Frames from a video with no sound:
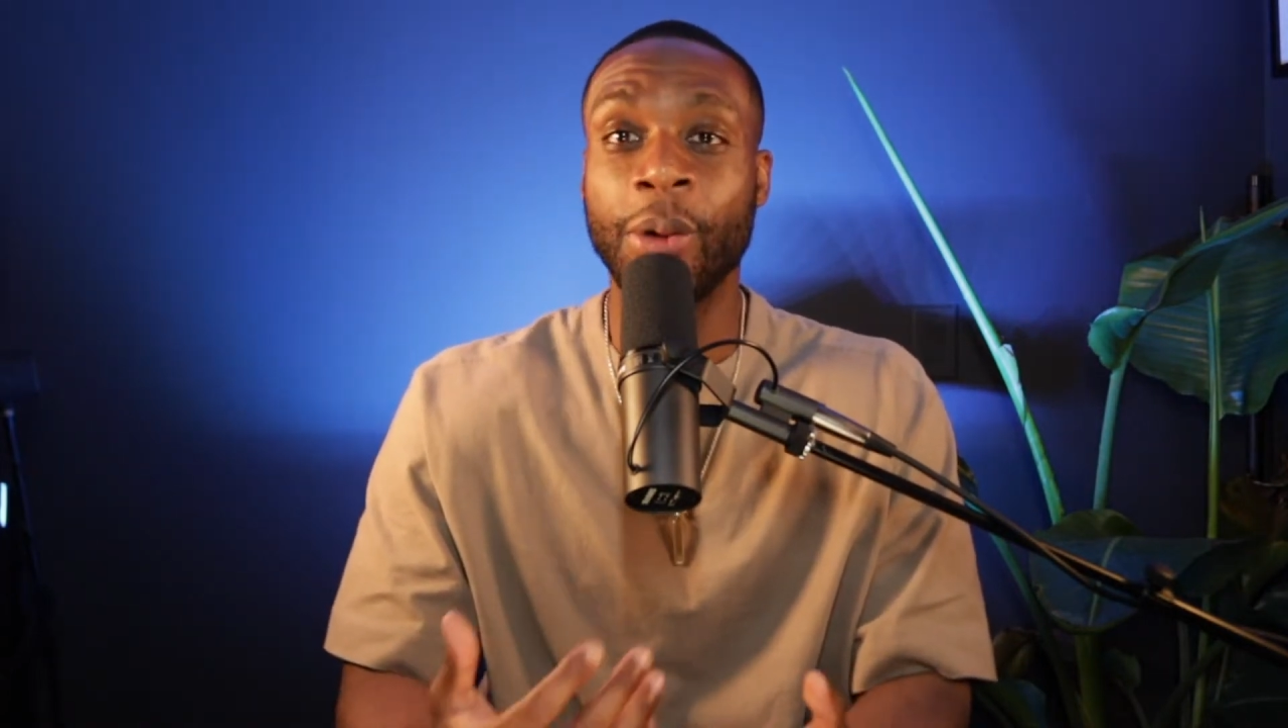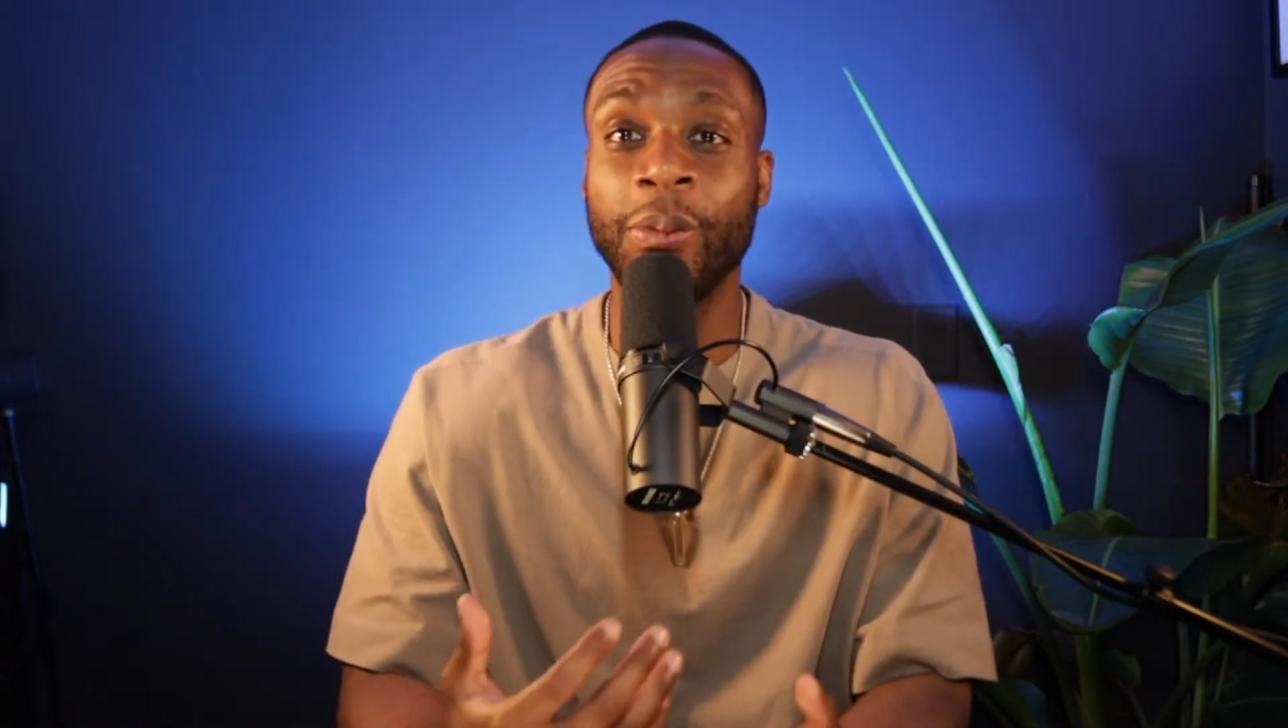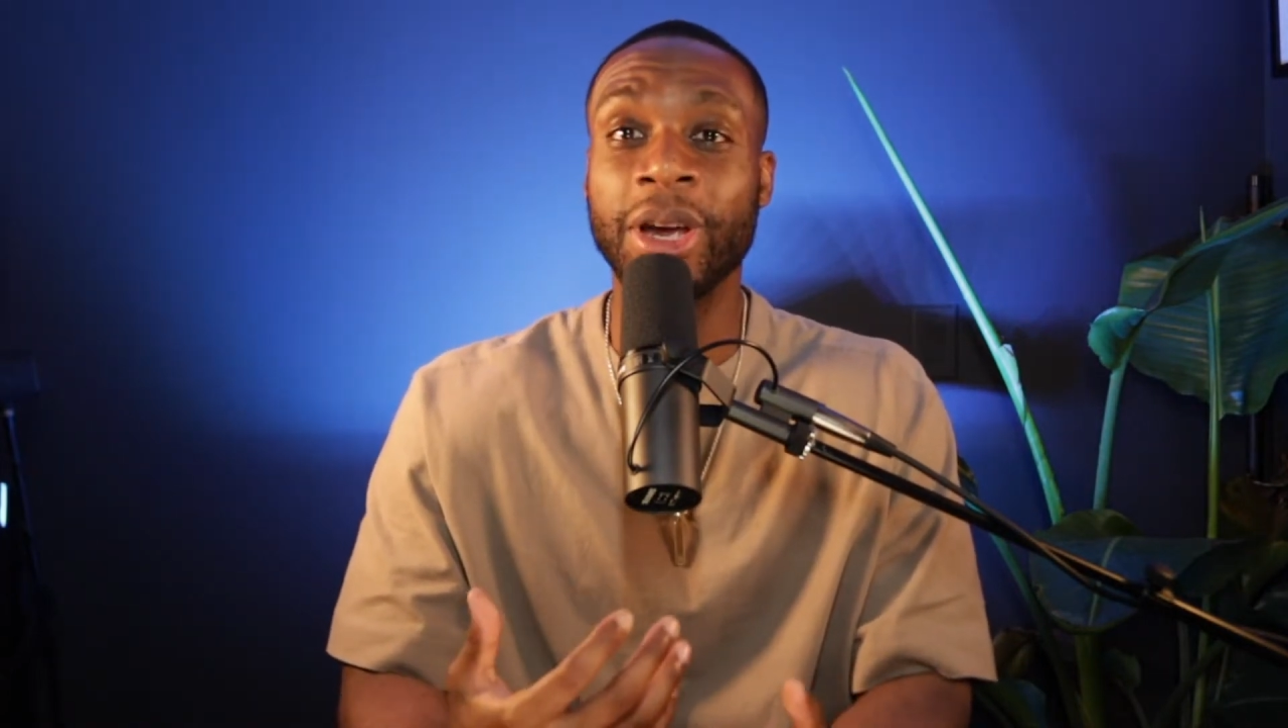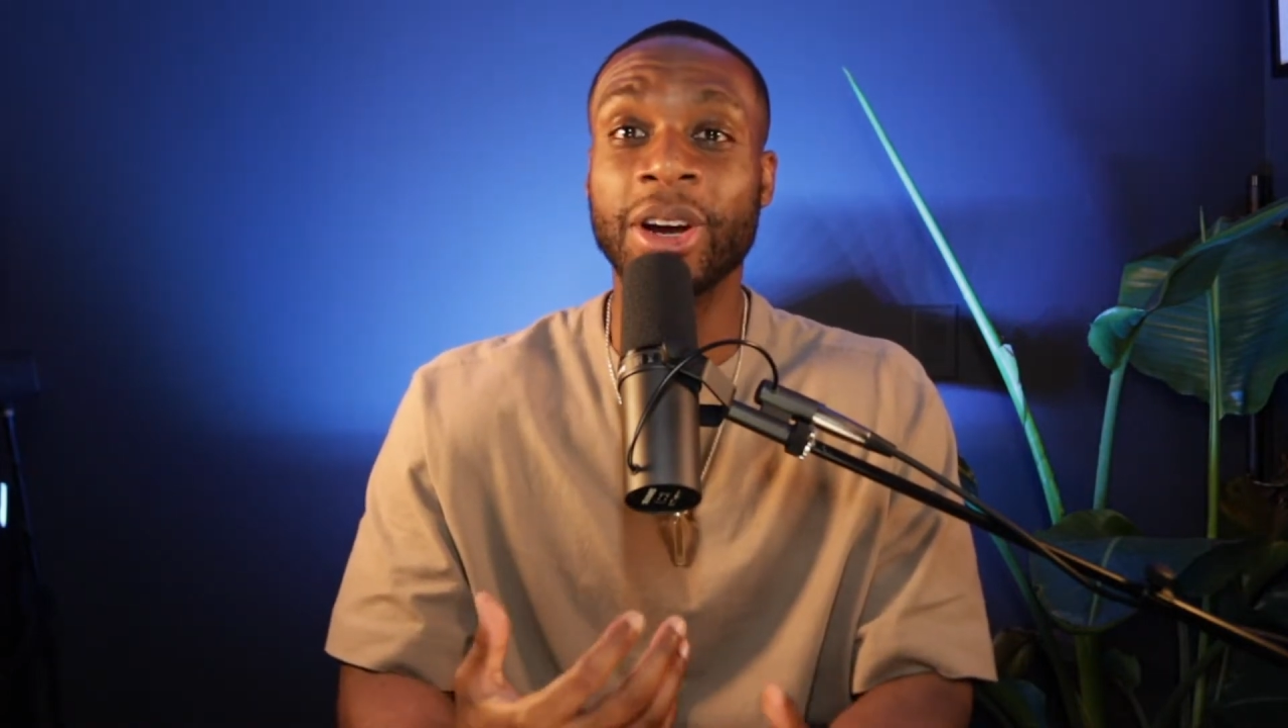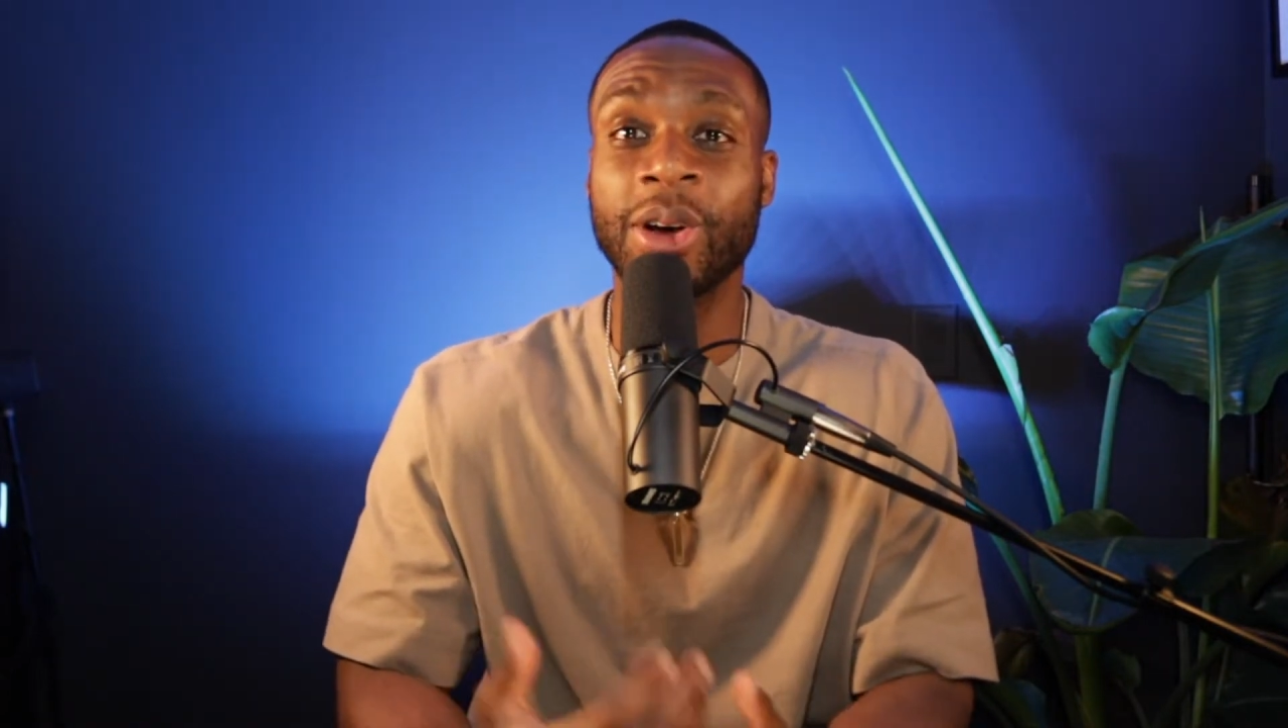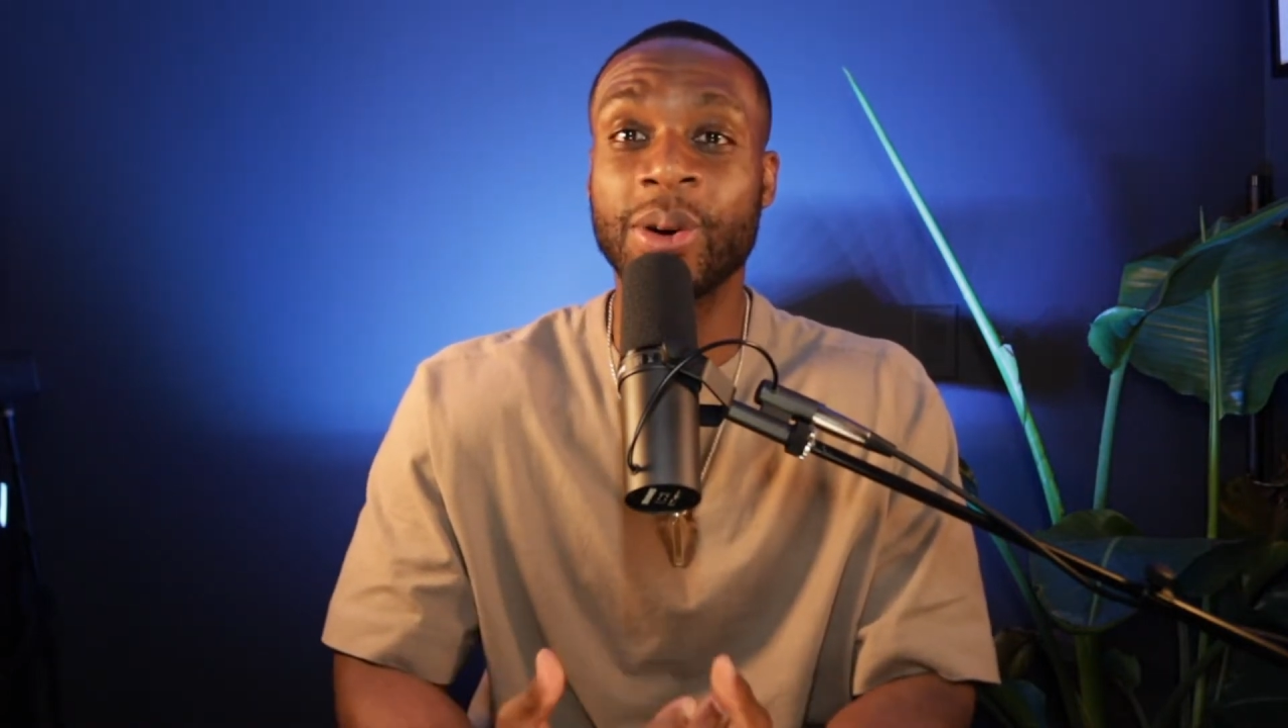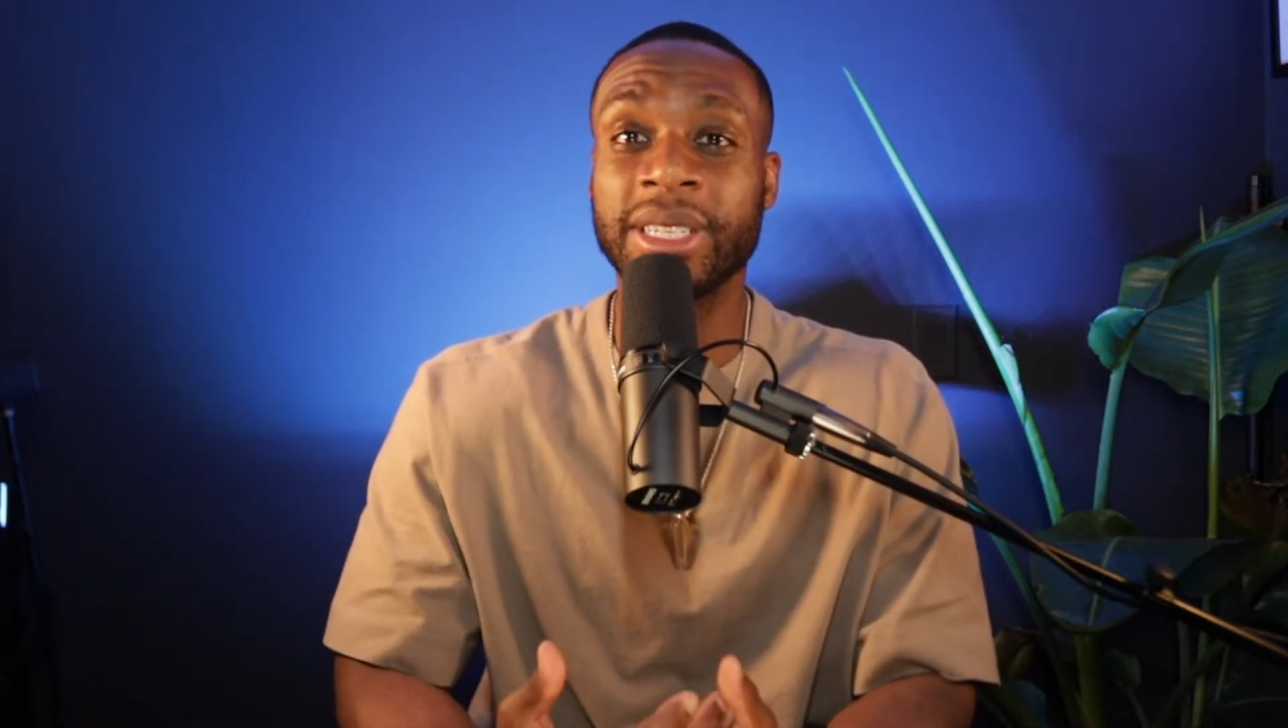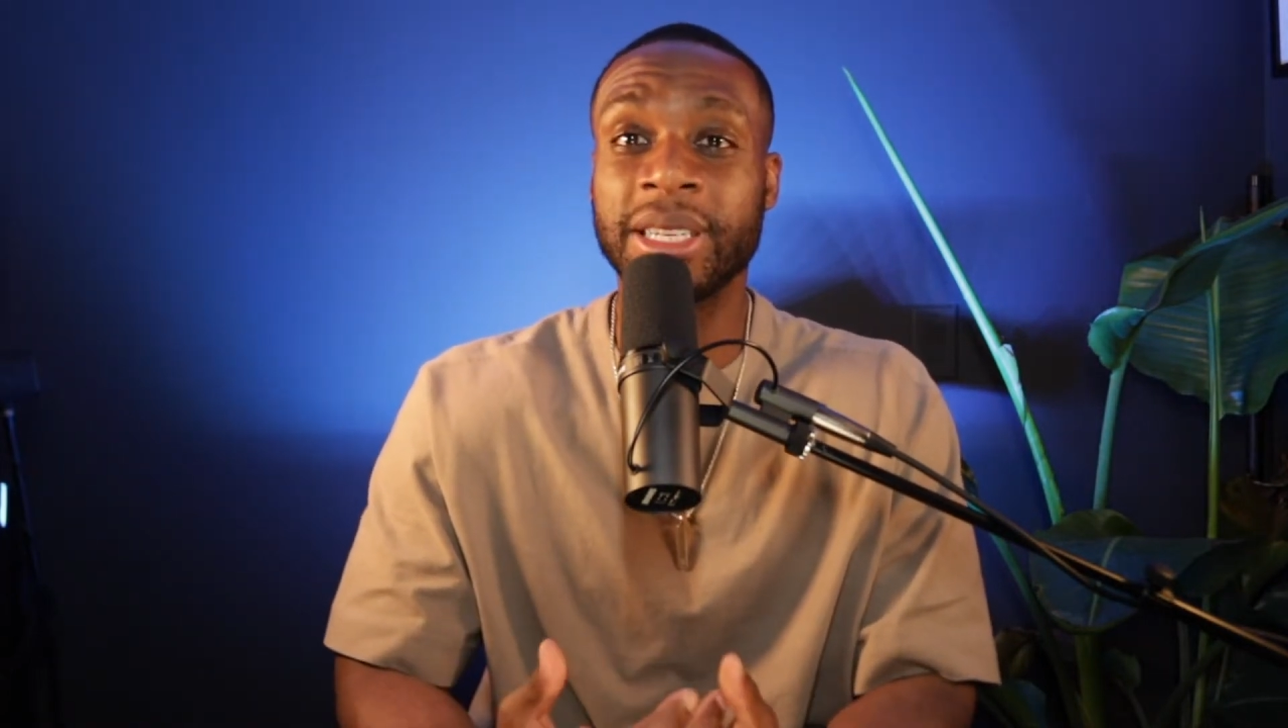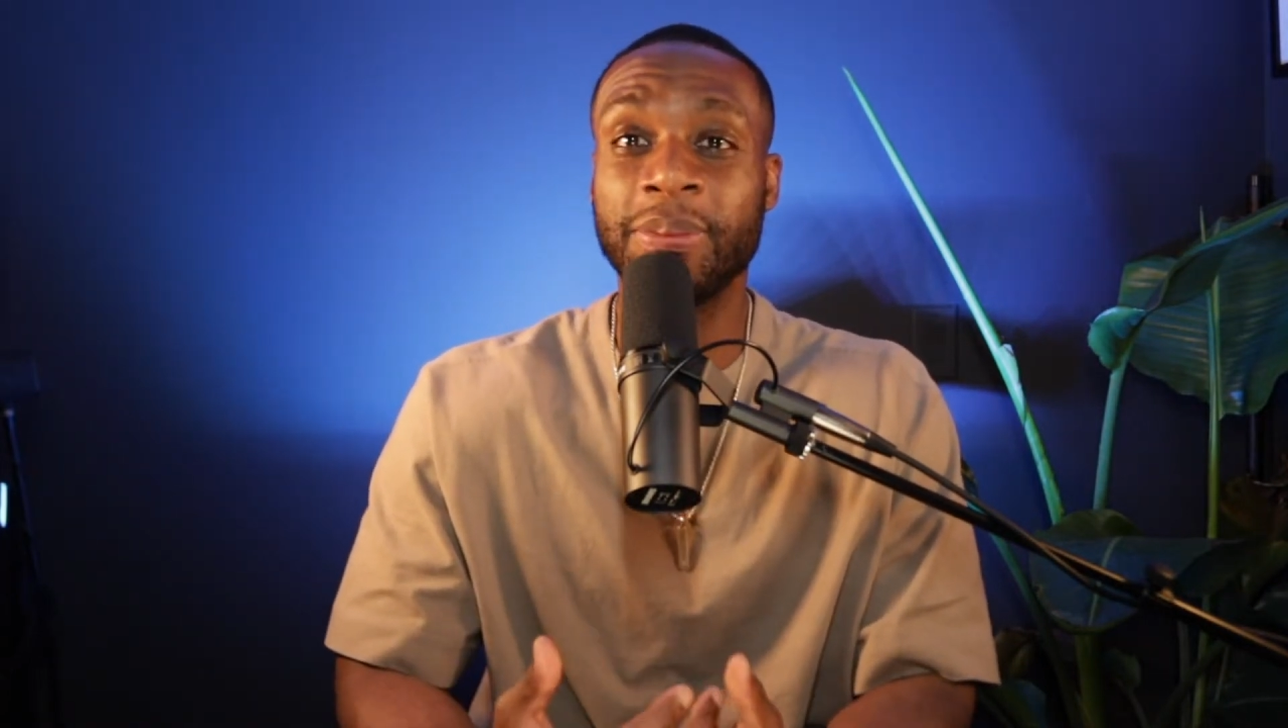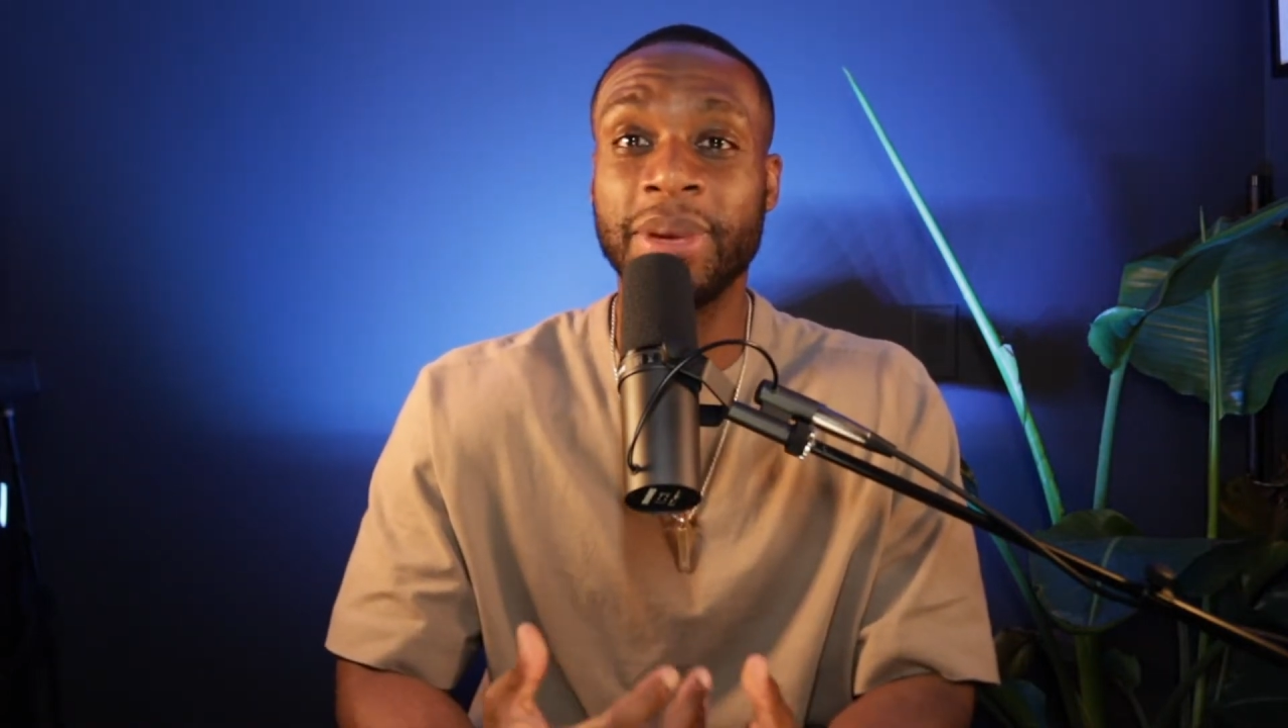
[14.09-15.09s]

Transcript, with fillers: We are going to